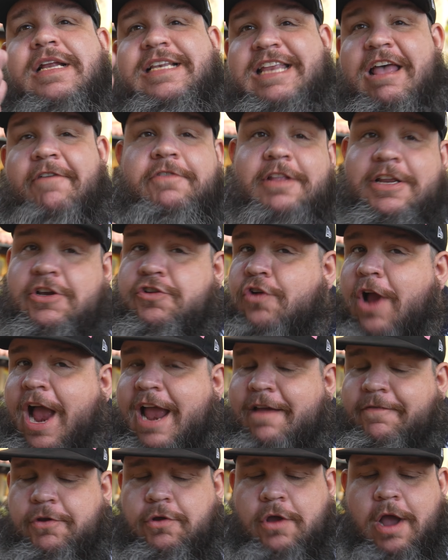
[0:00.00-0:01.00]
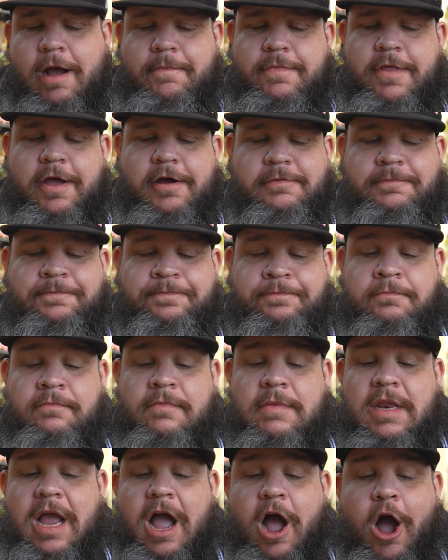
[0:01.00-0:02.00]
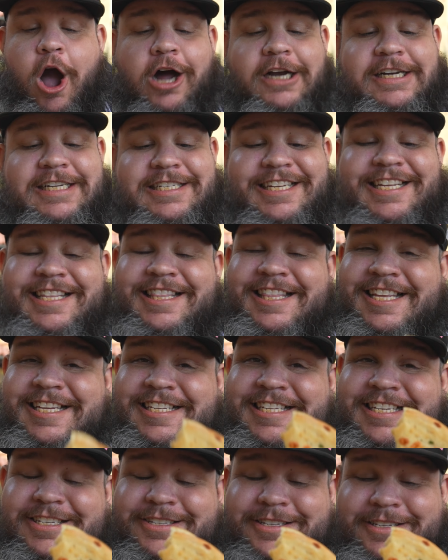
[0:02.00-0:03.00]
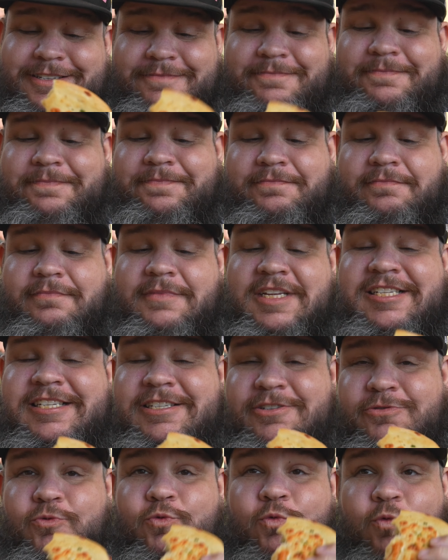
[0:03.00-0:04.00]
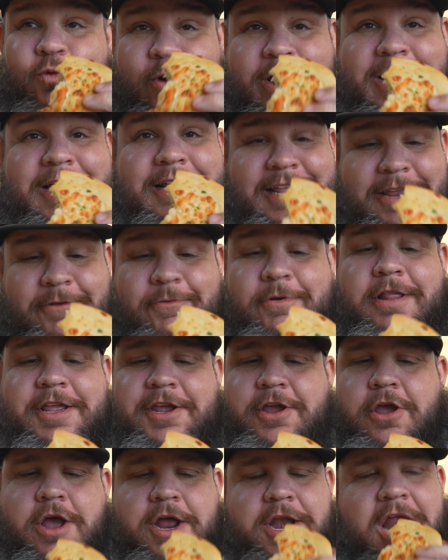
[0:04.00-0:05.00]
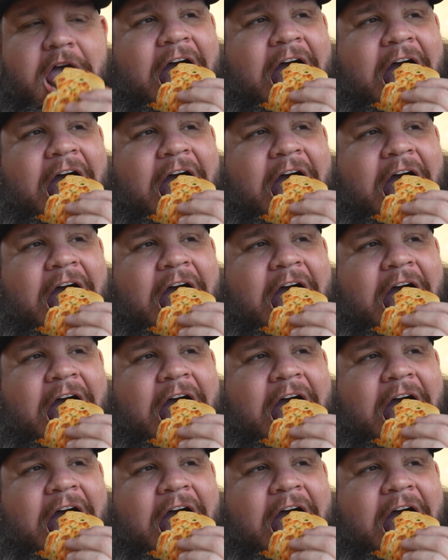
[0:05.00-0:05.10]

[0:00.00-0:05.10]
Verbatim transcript: Definitely try if you come though. Honestly, this is this is really really good.